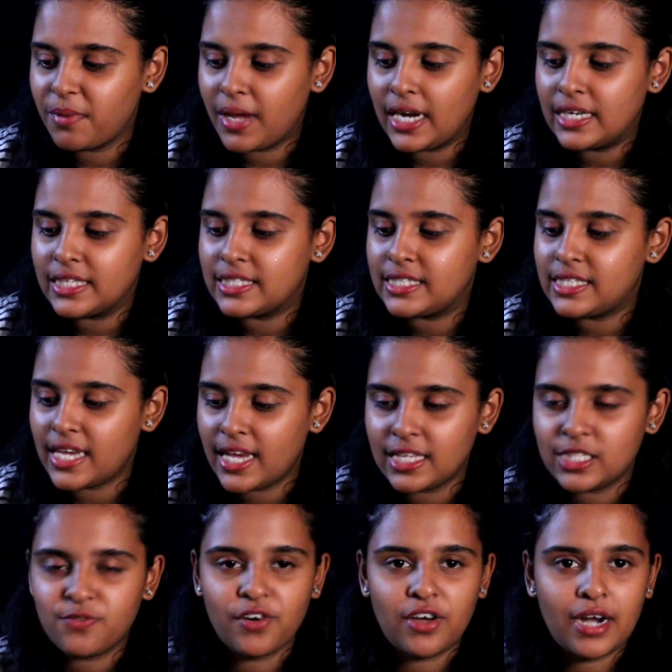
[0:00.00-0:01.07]
and it stays
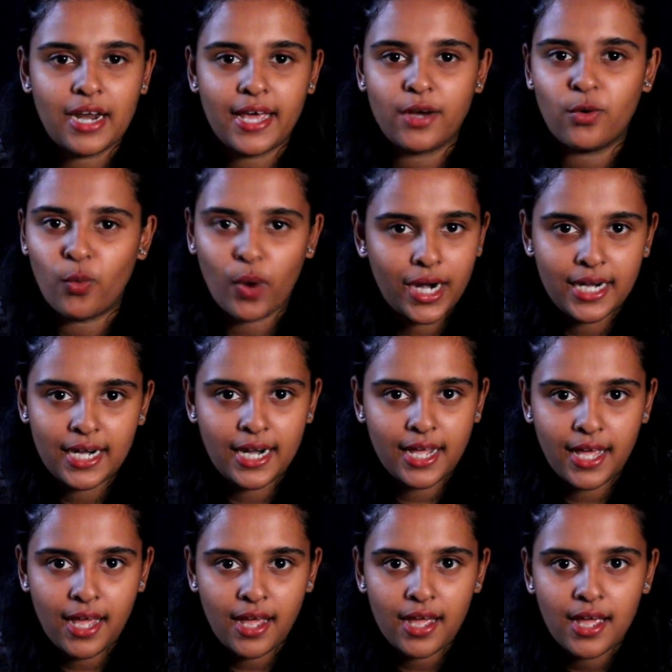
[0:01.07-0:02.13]
for like one day.
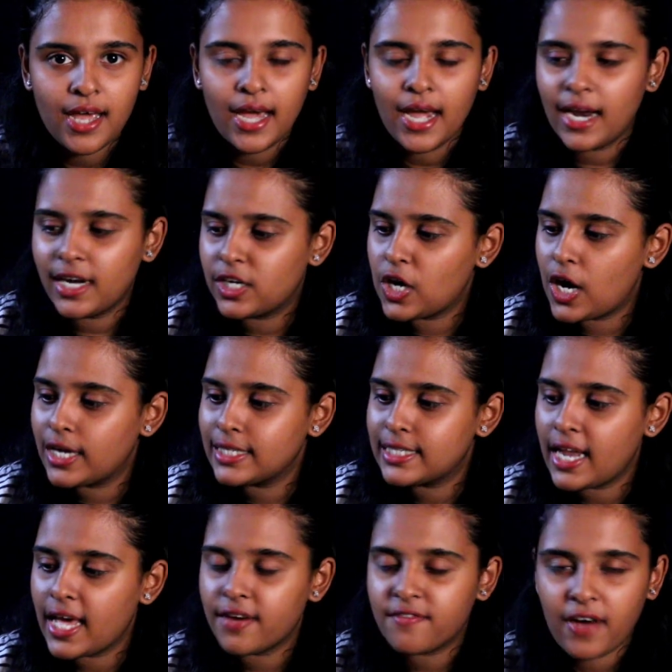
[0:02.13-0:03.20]
It costs
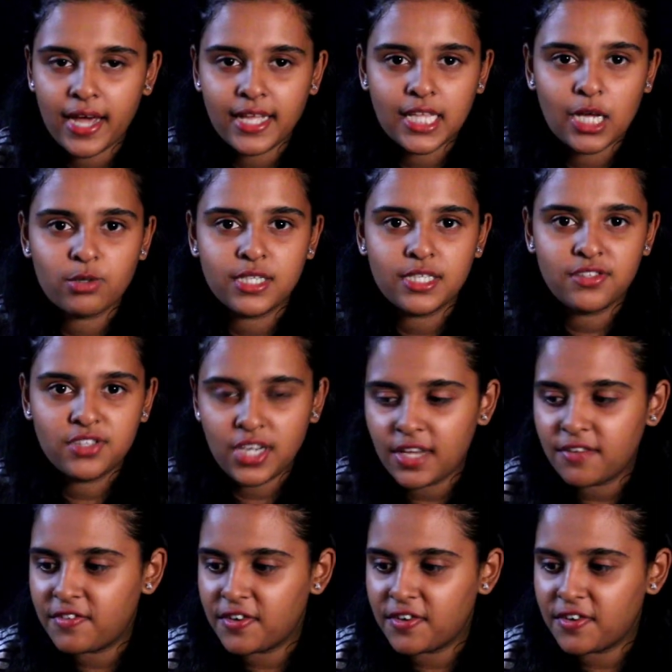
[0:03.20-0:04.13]
like five thousand three hundred